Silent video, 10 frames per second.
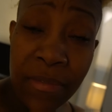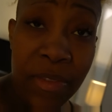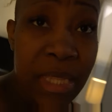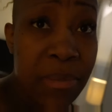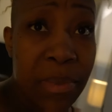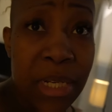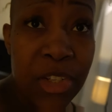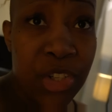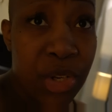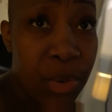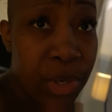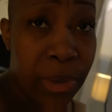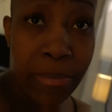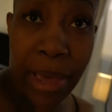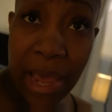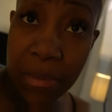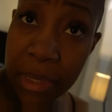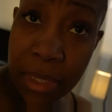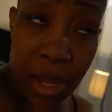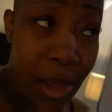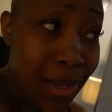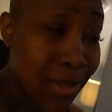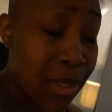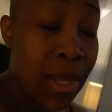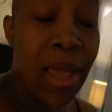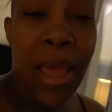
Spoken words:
50-minute shoulder and back massage.